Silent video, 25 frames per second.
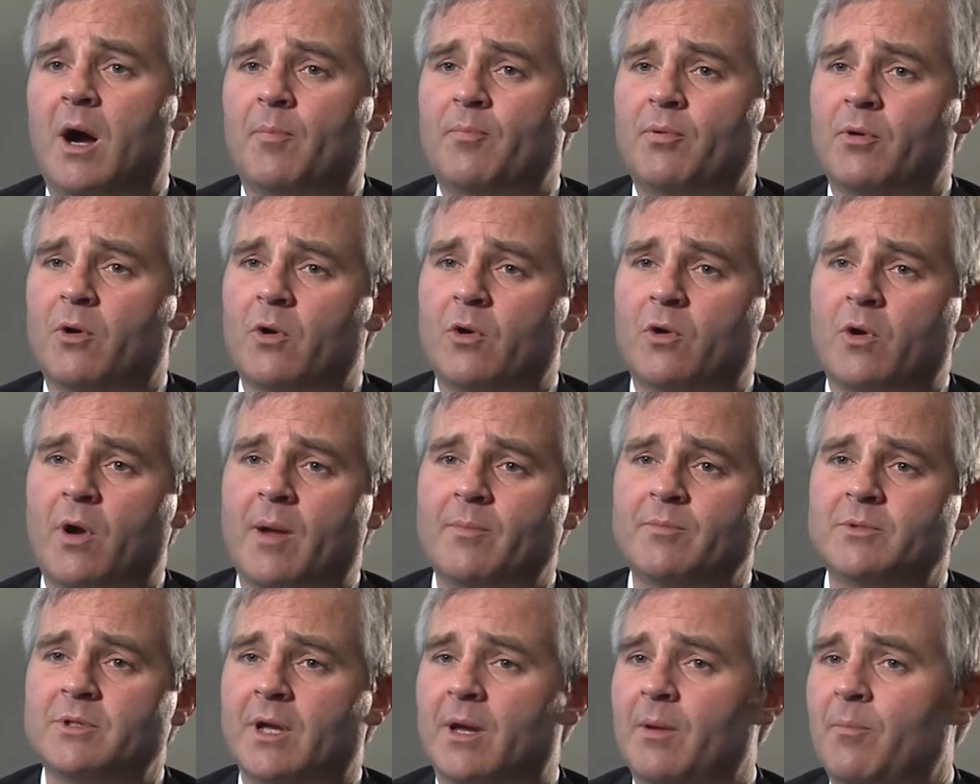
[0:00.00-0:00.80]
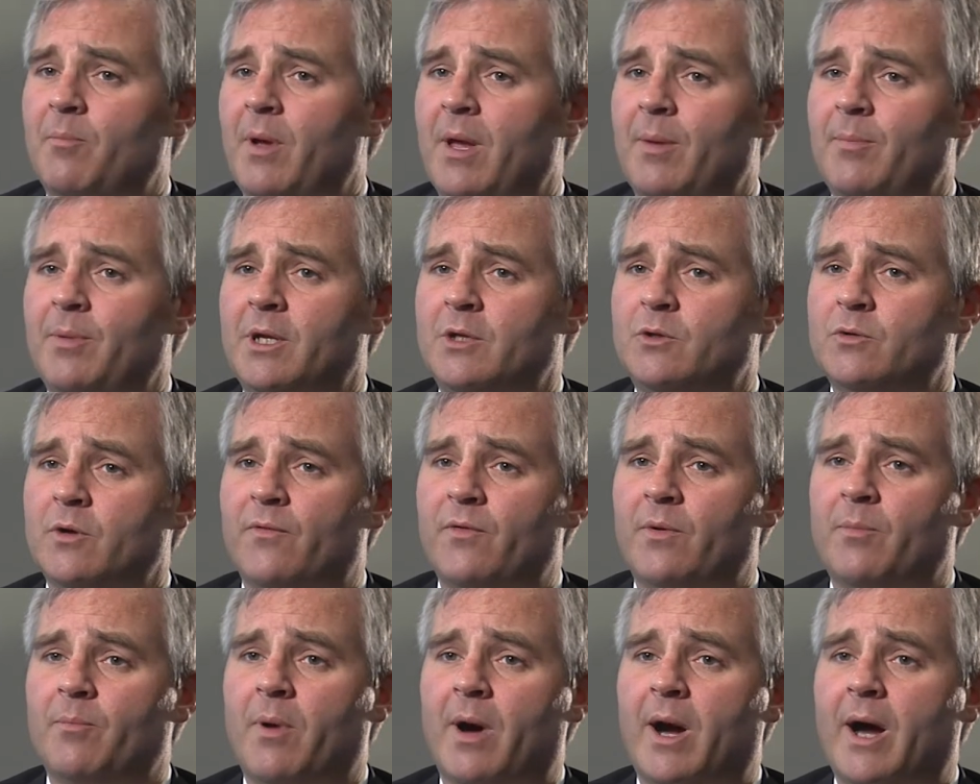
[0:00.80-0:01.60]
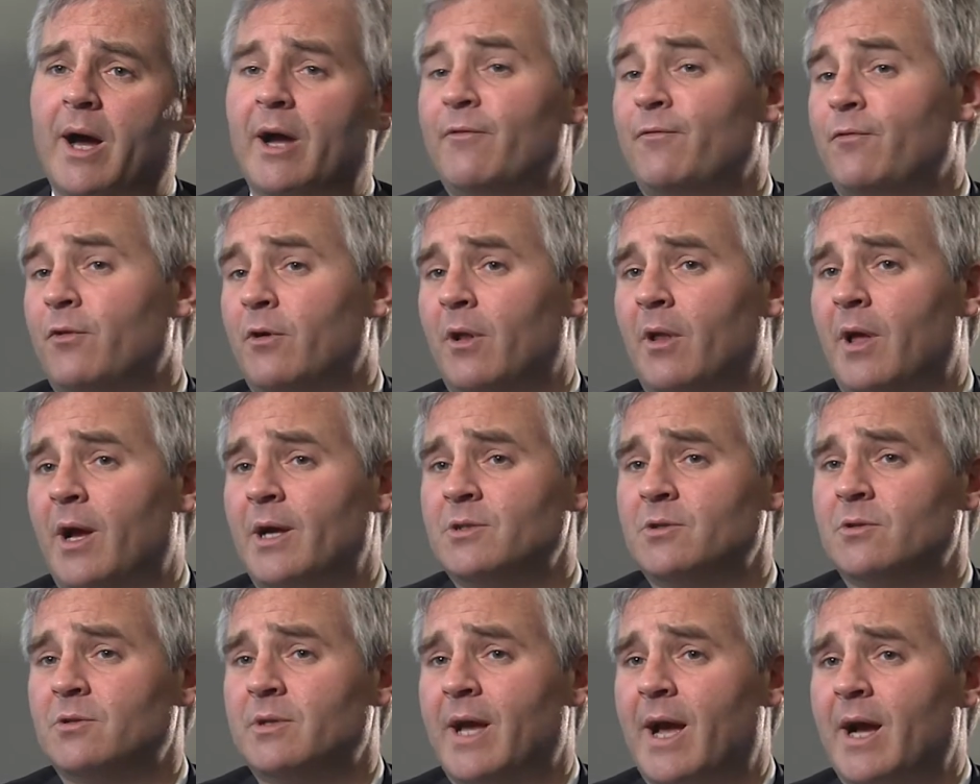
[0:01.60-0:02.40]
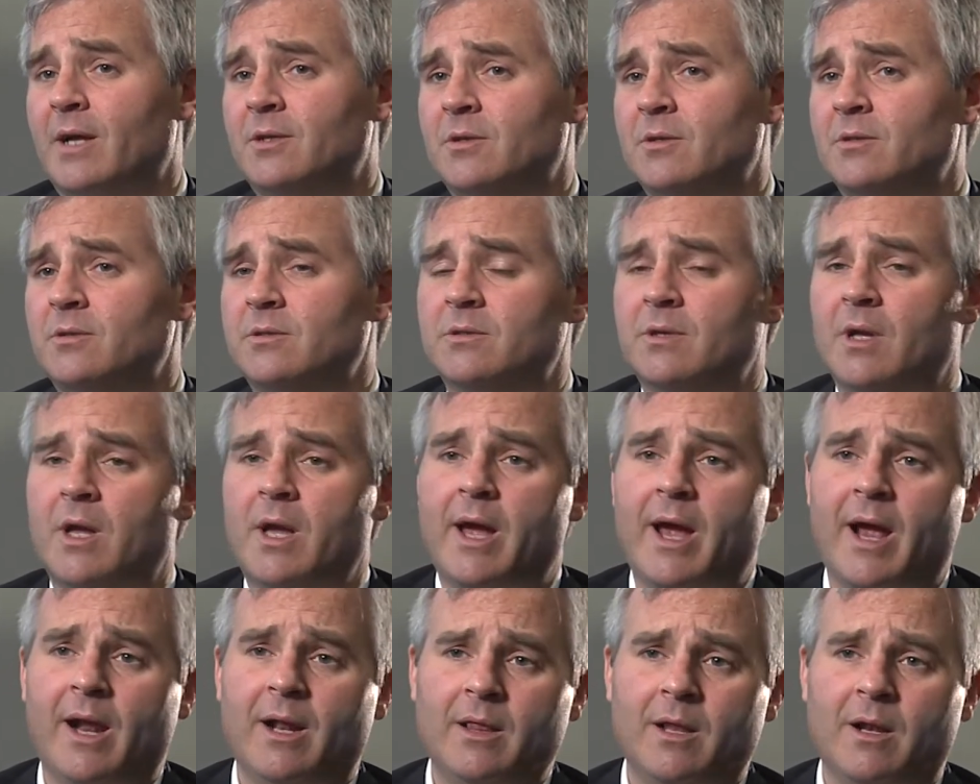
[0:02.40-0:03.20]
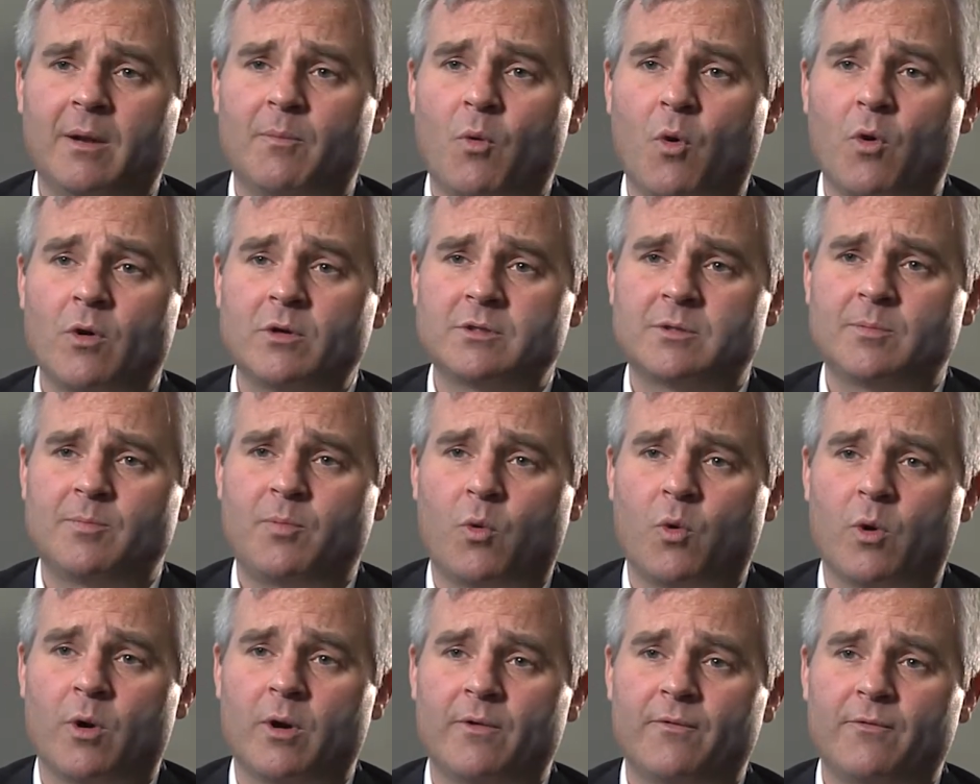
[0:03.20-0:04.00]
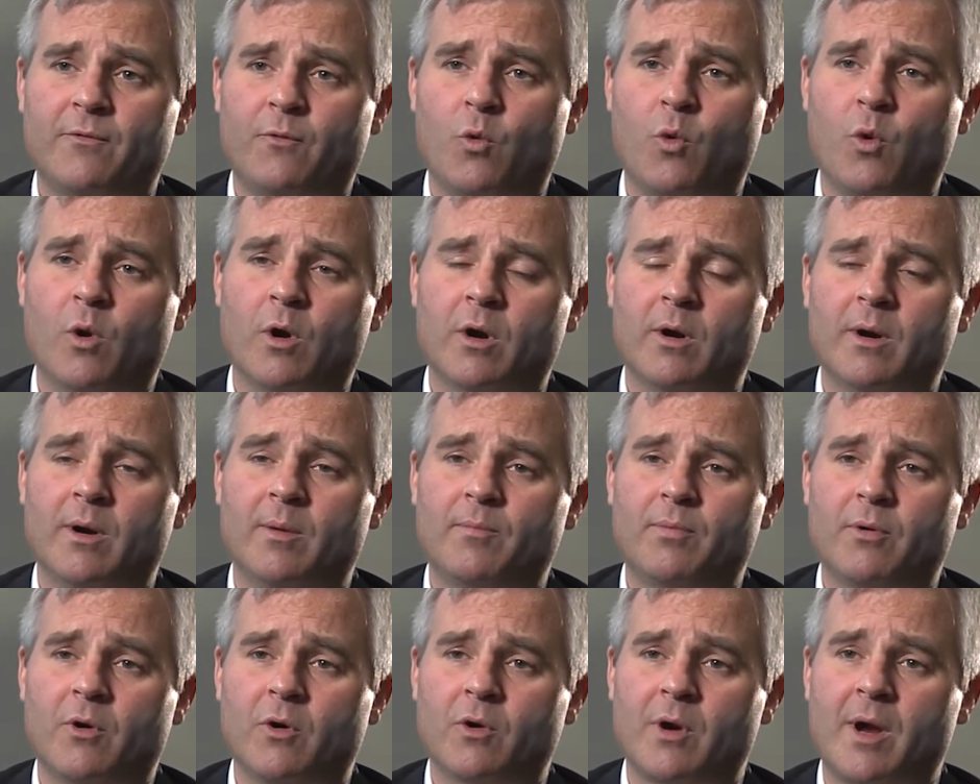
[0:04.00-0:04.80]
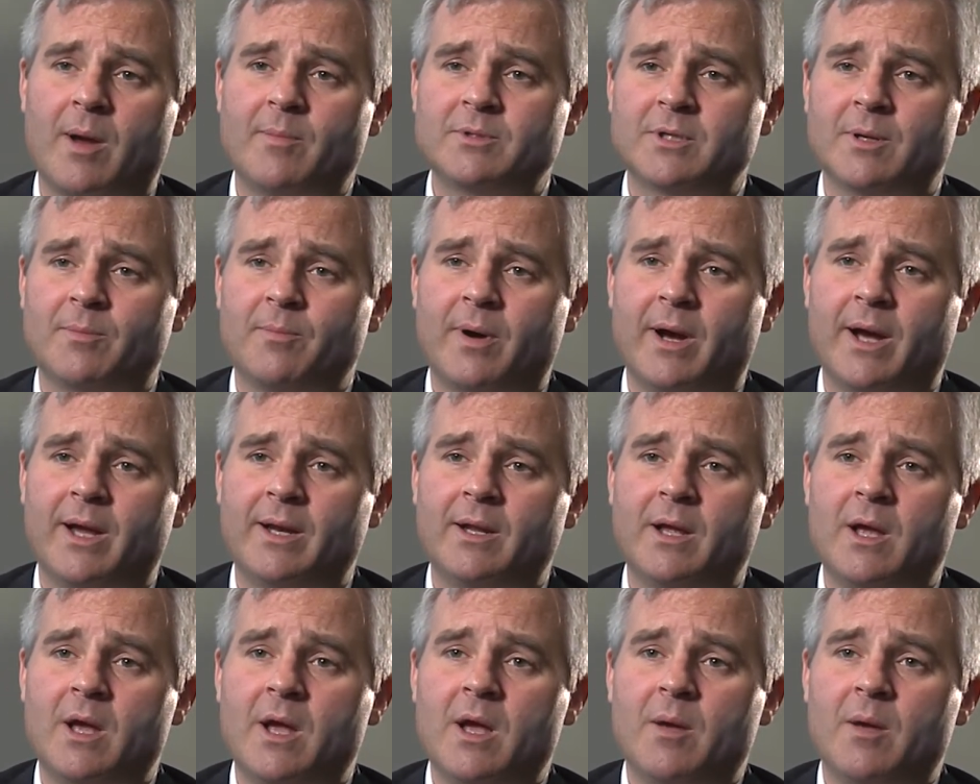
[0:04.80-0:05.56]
programs that may be driven by fertilizer taxes and a little more support for programs that might